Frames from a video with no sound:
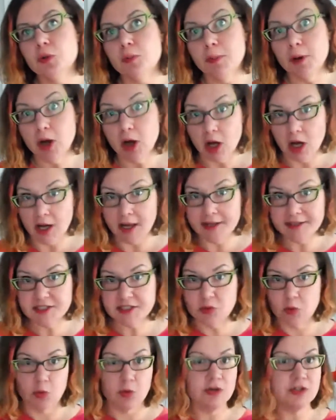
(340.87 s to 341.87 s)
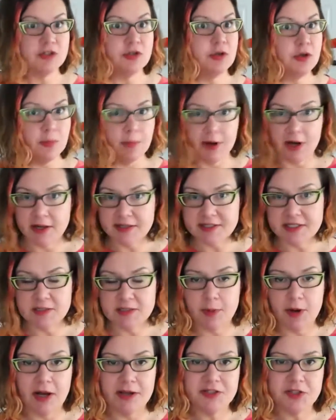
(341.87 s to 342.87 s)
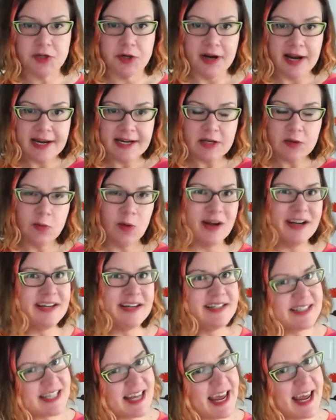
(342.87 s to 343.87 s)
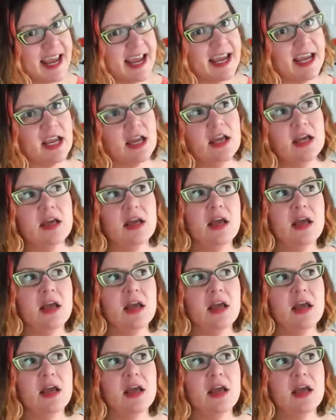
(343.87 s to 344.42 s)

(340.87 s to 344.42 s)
boss or to your boss's boss or anyone and say,